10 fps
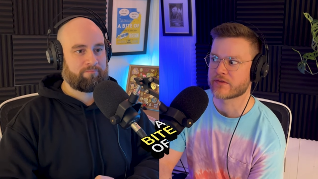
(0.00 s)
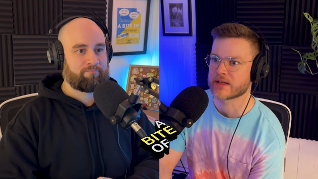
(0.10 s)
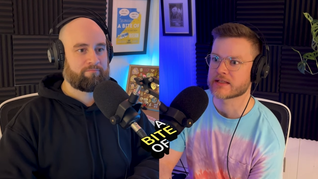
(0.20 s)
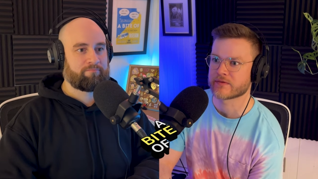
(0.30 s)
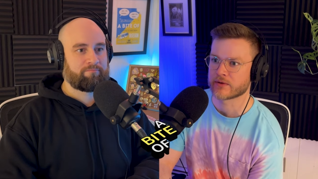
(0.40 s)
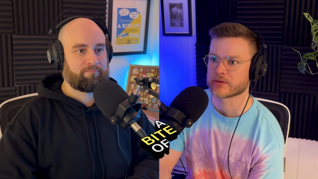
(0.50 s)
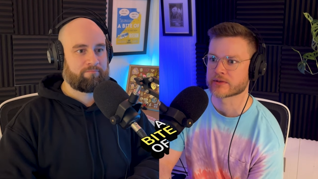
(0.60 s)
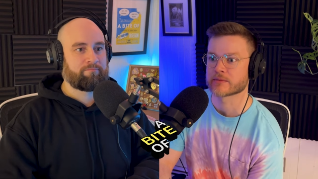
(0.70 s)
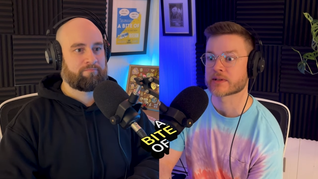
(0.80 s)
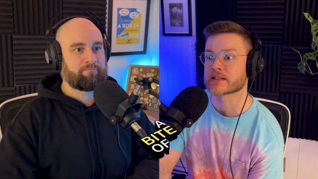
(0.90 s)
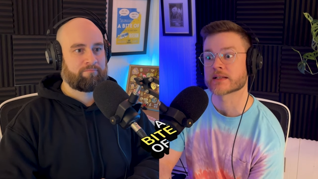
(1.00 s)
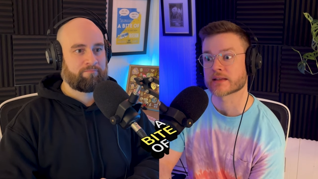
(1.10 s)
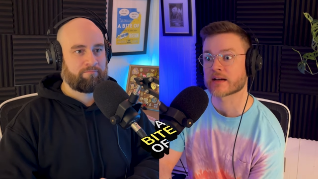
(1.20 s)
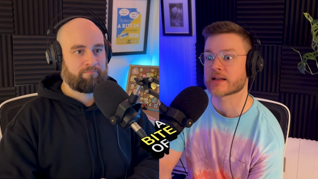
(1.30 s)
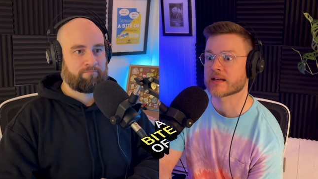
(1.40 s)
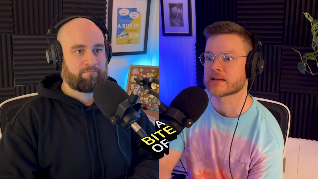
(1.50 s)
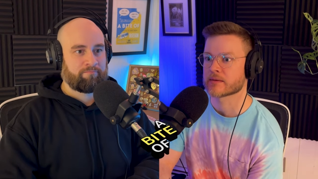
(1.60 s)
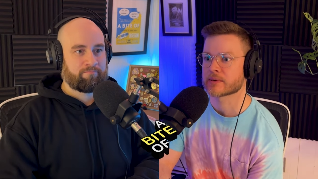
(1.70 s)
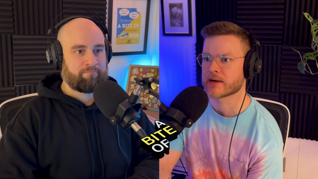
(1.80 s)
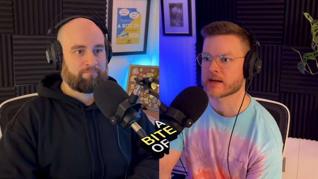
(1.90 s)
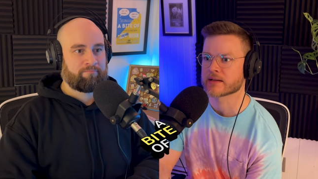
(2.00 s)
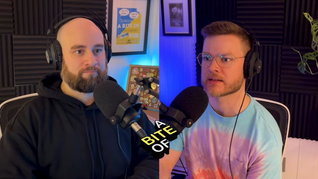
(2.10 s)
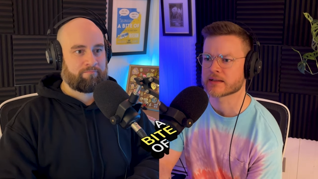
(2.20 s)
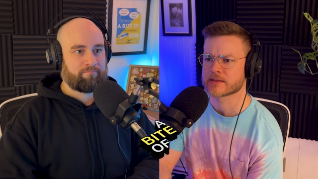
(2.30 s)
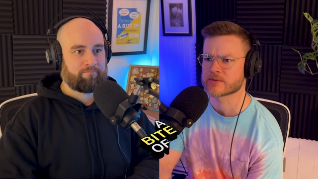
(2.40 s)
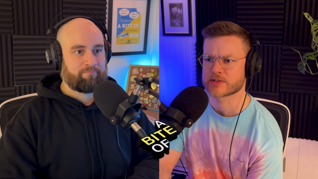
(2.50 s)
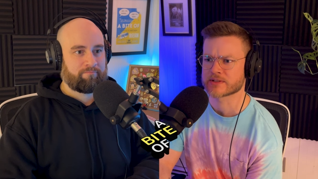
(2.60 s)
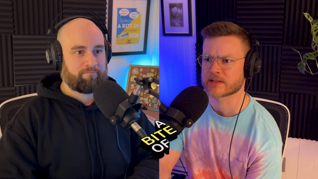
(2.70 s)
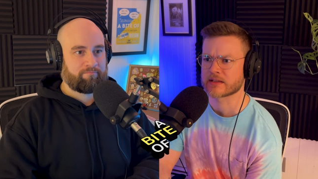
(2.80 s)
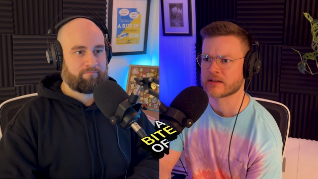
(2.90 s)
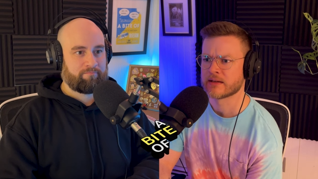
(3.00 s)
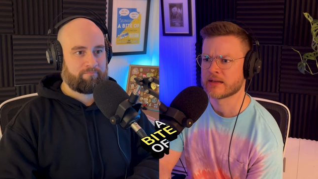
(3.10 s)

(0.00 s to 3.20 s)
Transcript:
Speaker 1: face falter because he thought he had the upper hand, and he was just like,